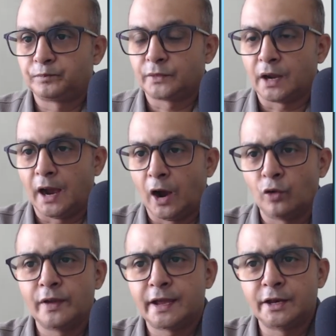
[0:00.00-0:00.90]
how
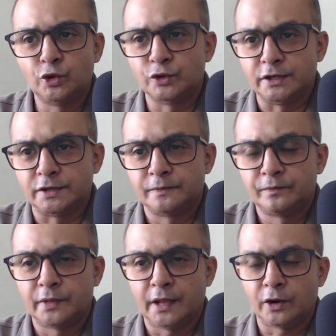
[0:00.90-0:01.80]
we can use it?
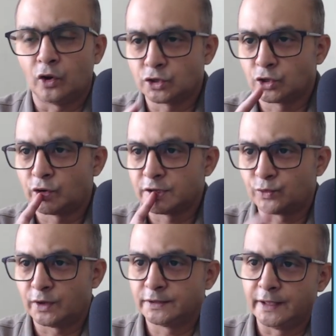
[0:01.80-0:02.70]
And also notice
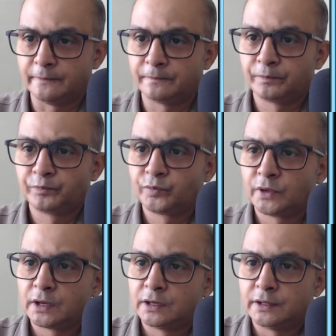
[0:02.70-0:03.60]
one thing,
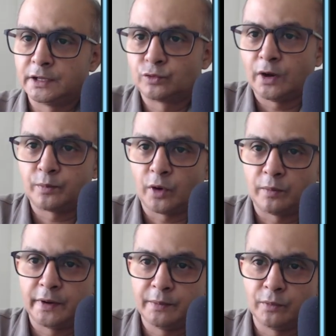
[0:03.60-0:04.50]
there's one
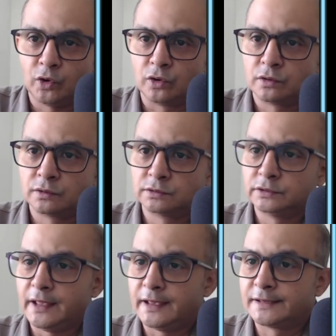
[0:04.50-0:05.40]
property more,
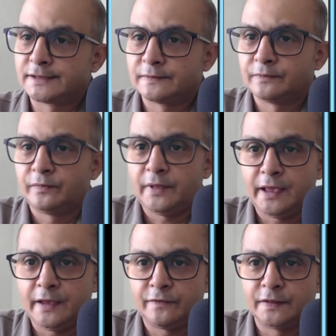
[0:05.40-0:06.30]
is
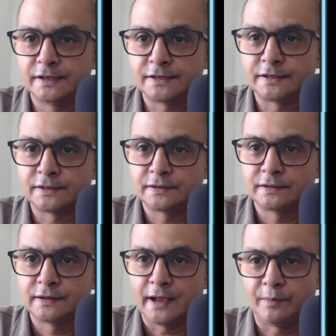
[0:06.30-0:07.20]
if this
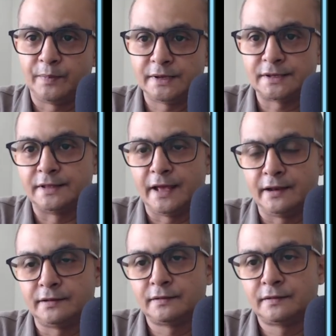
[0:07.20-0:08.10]
happens,
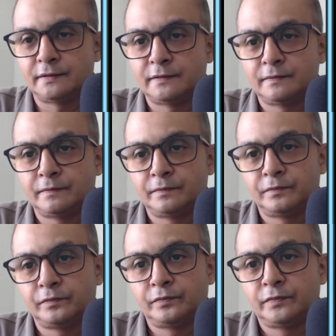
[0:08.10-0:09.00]
then
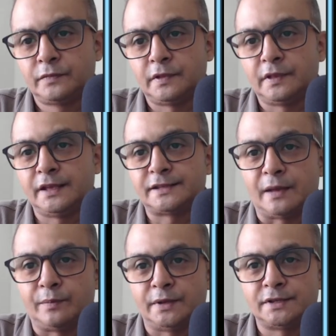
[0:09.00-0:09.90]
this
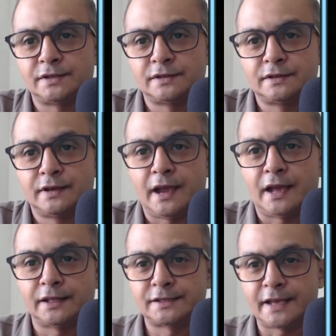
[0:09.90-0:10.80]
happens. And
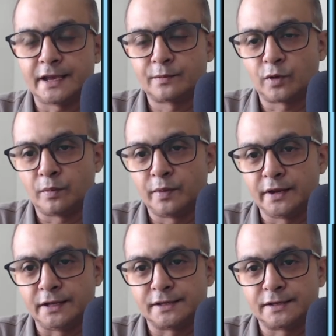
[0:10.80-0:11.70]
the second
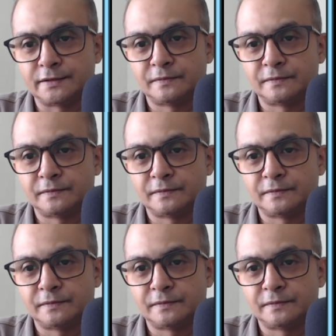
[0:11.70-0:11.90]
property is